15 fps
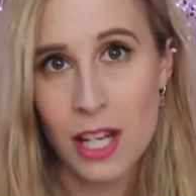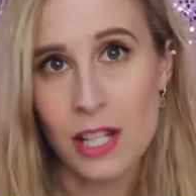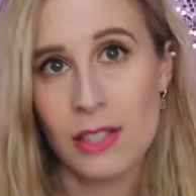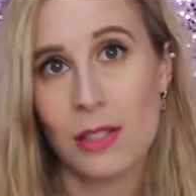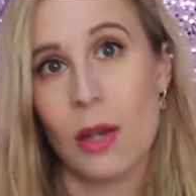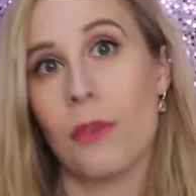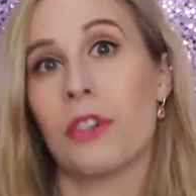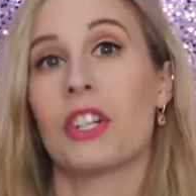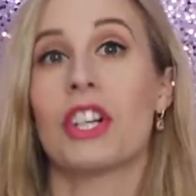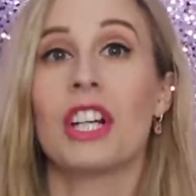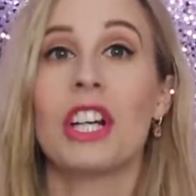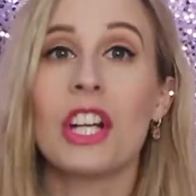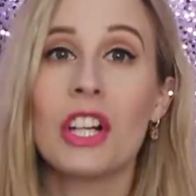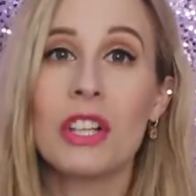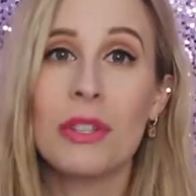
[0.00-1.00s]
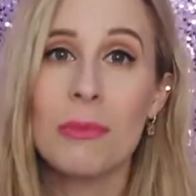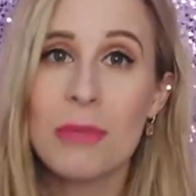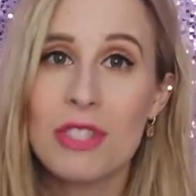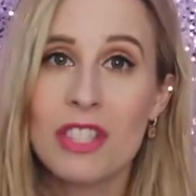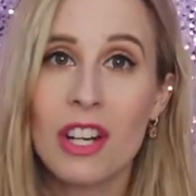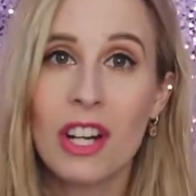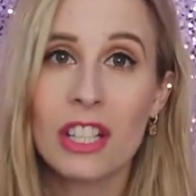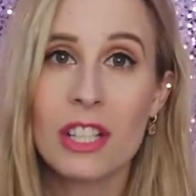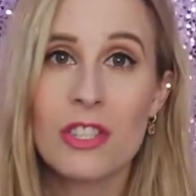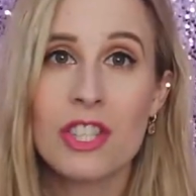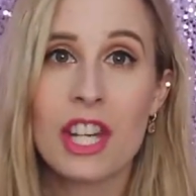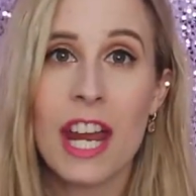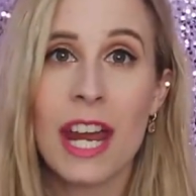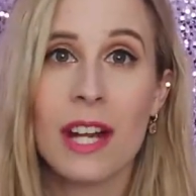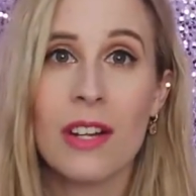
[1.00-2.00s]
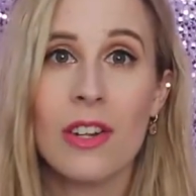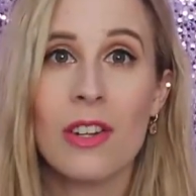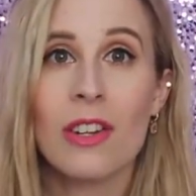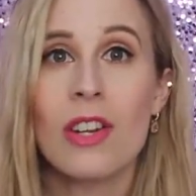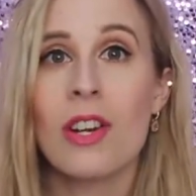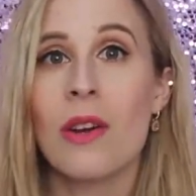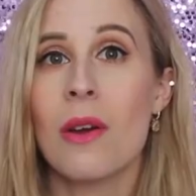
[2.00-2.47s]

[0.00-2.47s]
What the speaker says: So if you're going to include music on your channel,